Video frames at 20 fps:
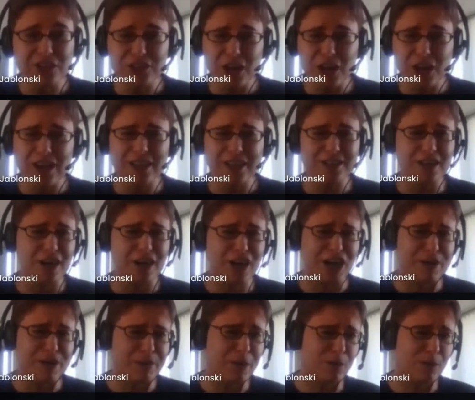The talk is not
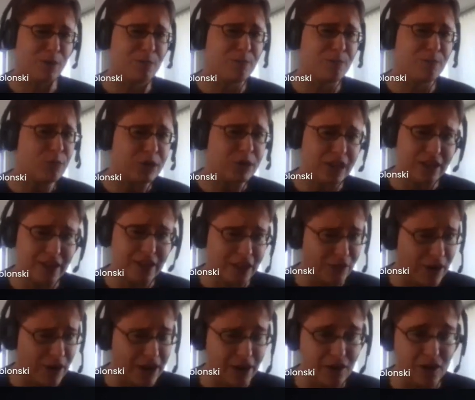going to be remotely
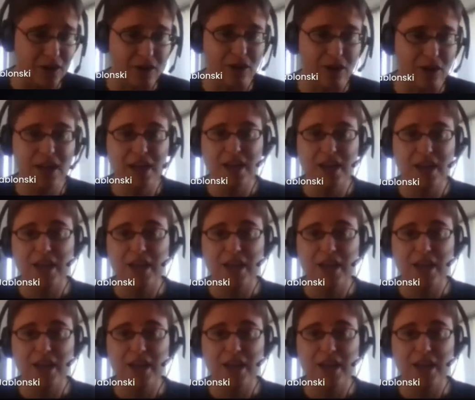theoretical.